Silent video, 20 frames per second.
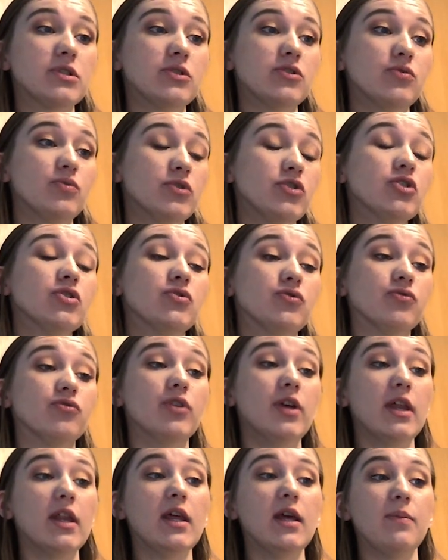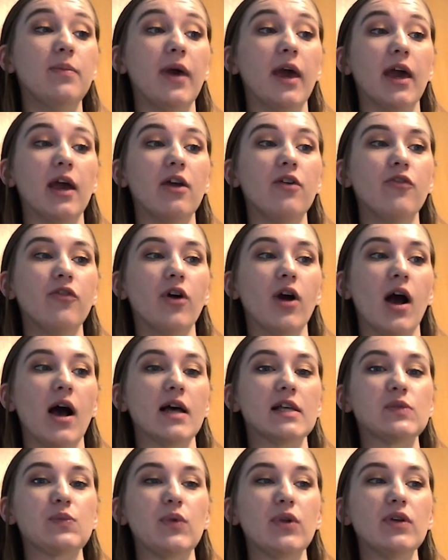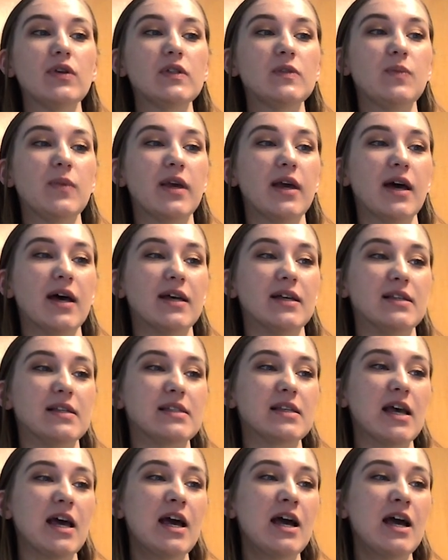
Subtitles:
which is really big for hospitals, because